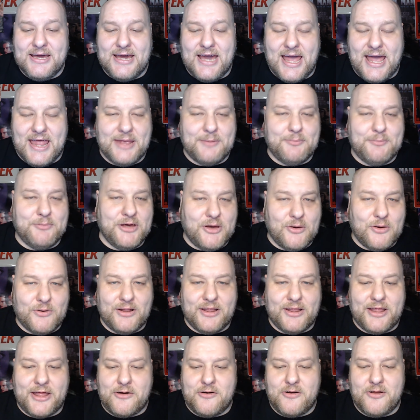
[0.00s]
And then we go to
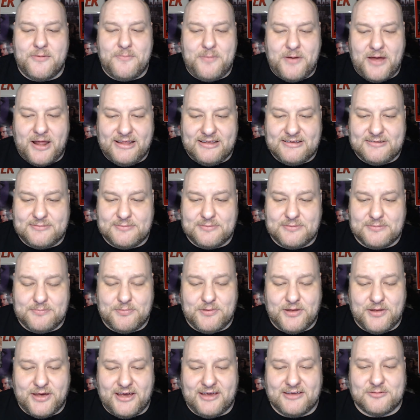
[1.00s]
Leonard and Penny's
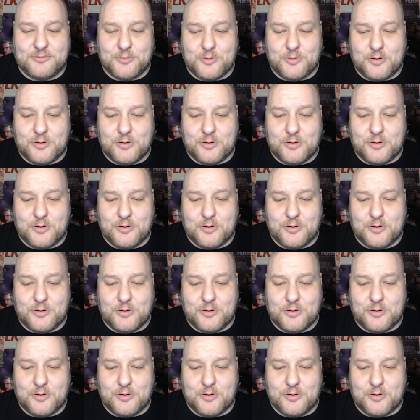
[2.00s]
place,